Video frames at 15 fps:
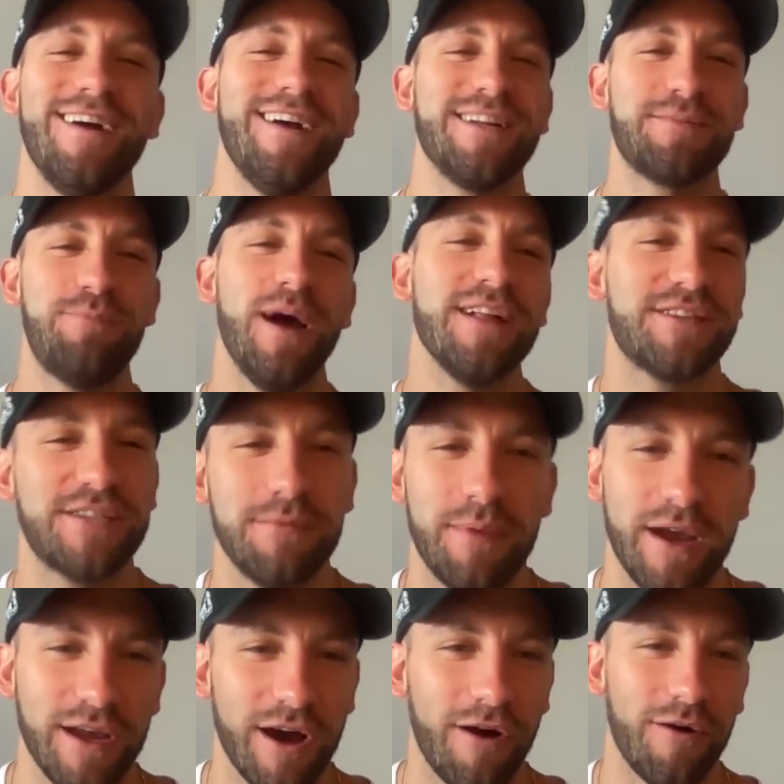It's Benson
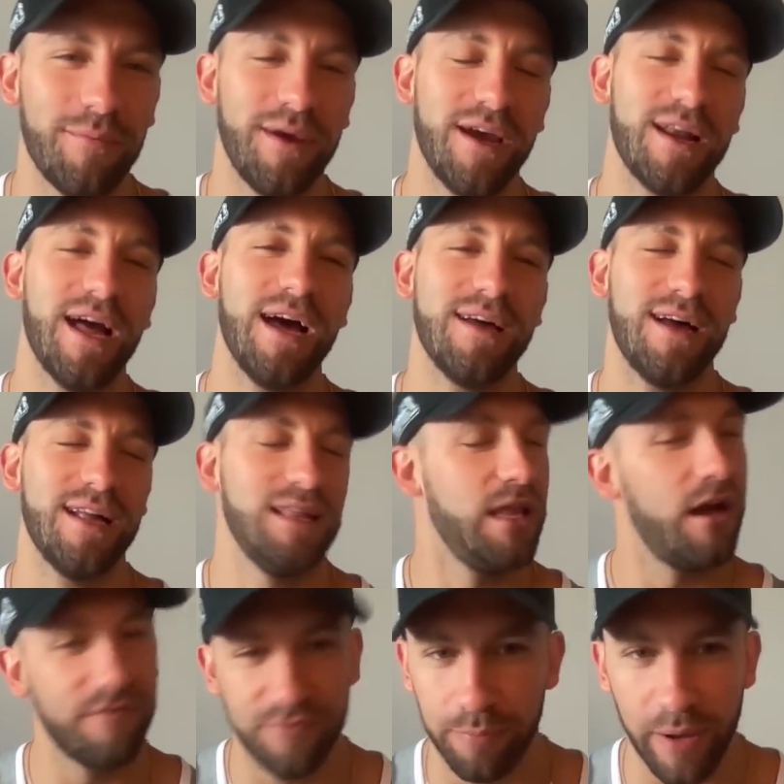Mayowa, man. I, I
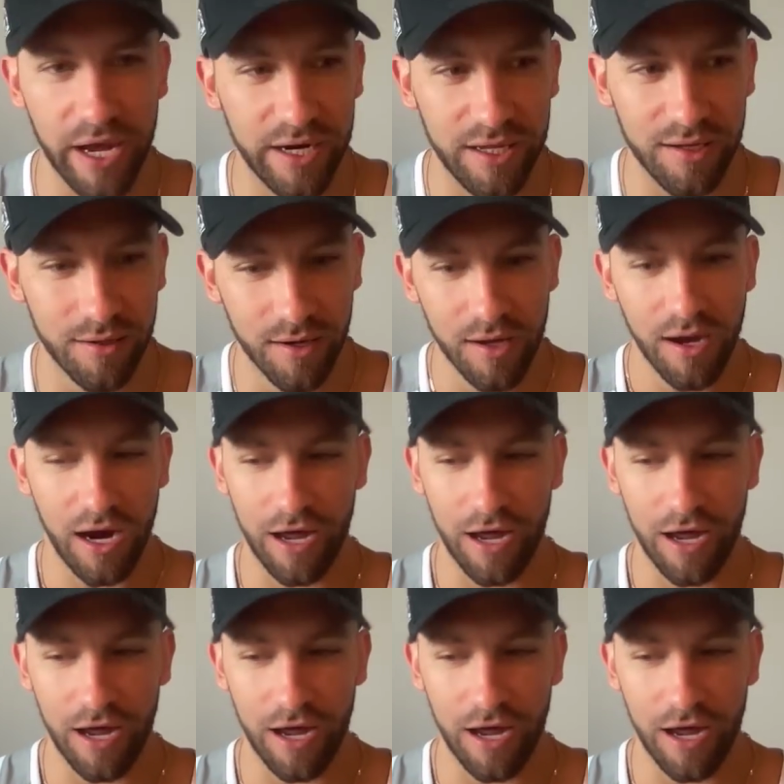loved Benny.